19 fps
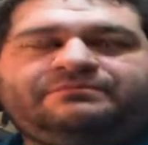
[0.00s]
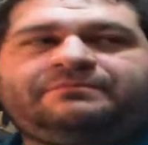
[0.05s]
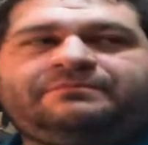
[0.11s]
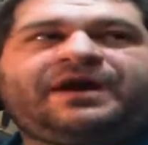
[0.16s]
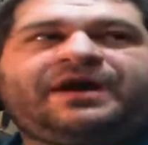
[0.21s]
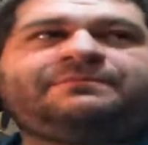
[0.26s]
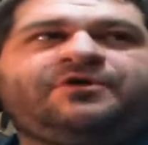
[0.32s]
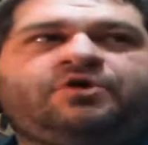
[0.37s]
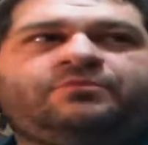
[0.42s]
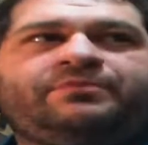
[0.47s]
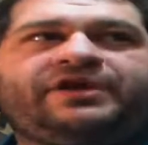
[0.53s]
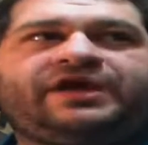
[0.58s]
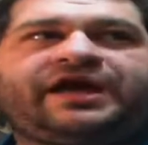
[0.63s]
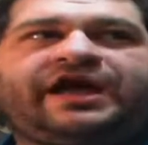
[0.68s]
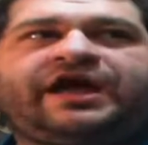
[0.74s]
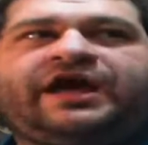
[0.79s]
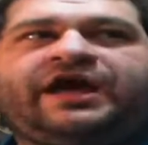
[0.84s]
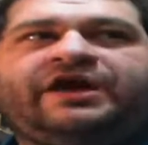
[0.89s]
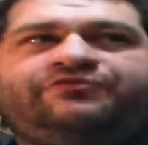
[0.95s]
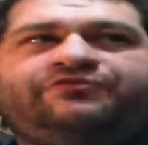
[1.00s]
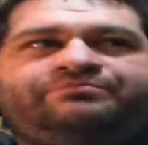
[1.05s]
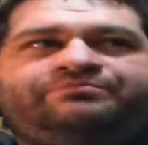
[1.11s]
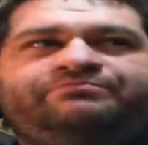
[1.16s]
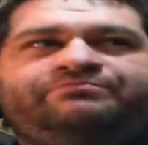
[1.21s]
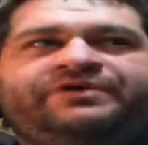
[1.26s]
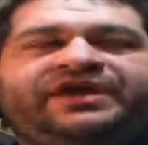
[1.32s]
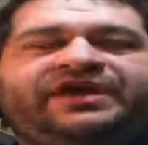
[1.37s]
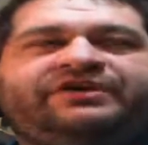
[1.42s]
But my moment of
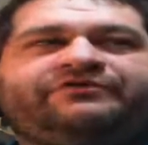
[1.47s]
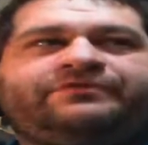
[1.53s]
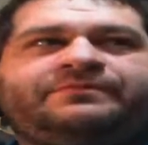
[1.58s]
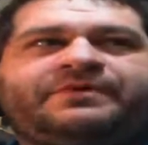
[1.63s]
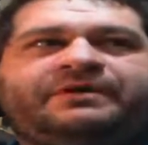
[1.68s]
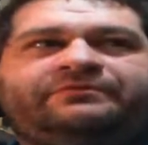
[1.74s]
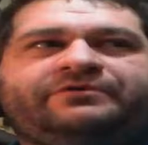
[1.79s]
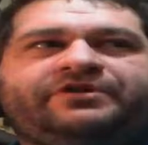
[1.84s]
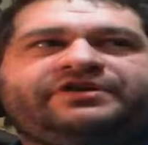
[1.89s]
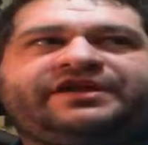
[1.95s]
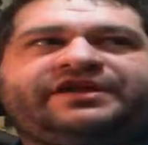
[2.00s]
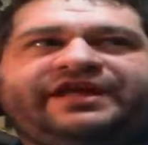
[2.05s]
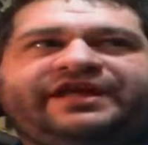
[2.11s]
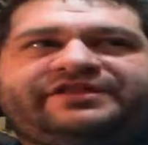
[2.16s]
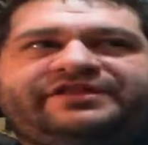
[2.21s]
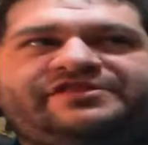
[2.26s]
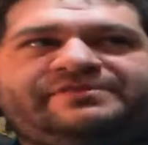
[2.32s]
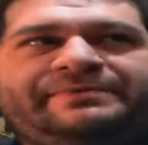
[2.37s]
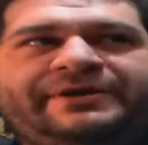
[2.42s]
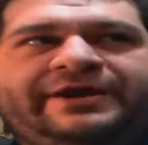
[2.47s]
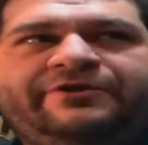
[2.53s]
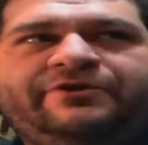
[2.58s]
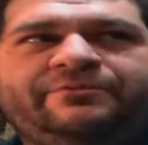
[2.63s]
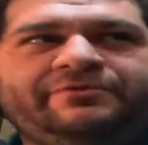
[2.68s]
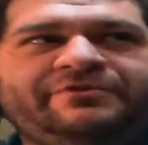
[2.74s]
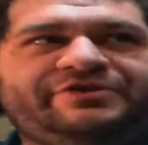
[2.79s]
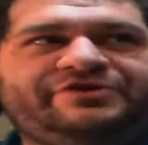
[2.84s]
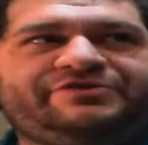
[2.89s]
being remembered and connected to the
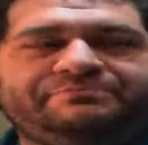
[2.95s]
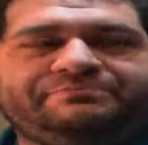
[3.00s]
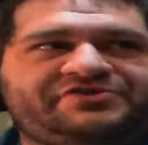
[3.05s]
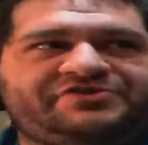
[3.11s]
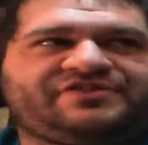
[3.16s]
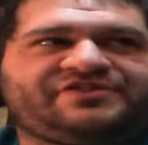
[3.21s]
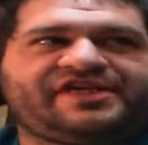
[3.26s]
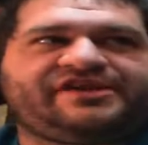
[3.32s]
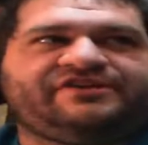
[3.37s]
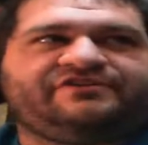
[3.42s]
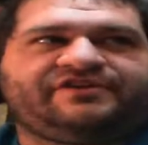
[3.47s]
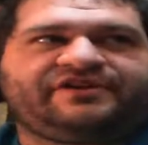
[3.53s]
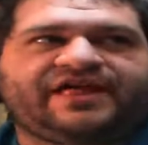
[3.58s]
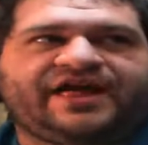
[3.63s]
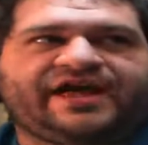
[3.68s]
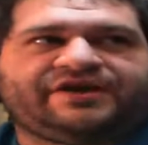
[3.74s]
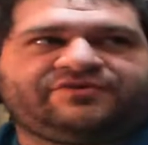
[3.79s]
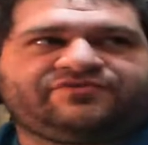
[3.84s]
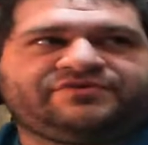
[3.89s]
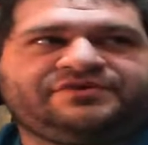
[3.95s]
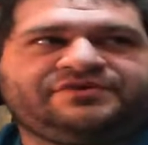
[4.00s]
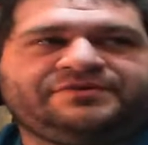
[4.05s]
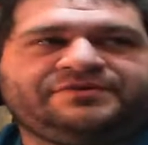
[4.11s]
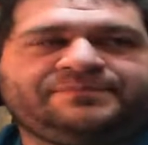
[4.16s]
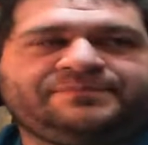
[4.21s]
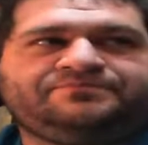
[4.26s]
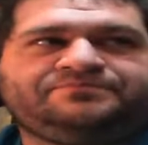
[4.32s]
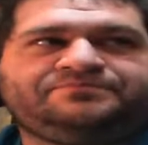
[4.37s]
paranormal is much later in life
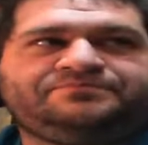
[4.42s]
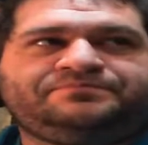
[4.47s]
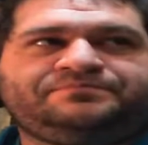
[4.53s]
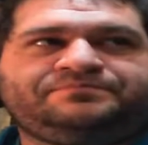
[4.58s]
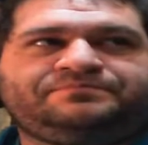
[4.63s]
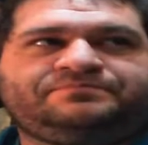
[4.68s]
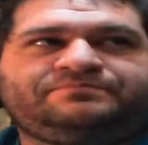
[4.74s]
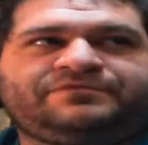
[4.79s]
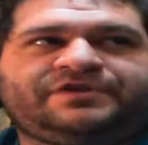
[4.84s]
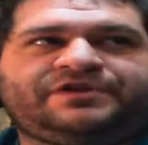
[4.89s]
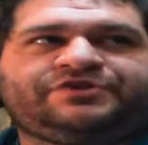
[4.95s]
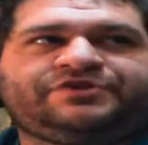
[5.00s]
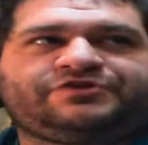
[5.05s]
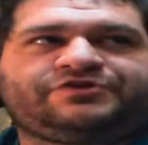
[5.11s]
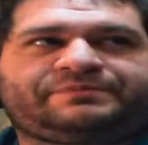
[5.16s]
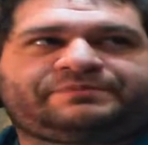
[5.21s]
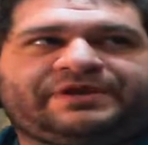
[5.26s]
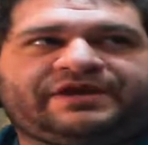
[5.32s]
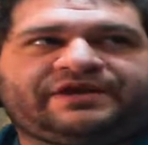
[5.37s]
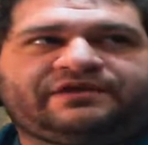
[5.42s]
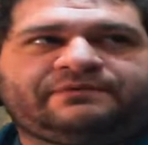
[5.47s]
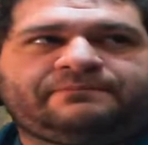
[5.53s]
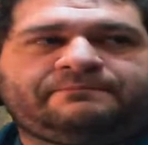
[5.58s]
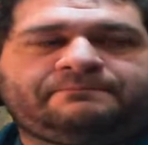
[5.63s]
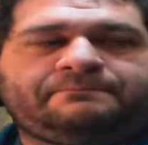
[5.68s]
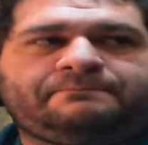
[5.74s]
than yours, apparently.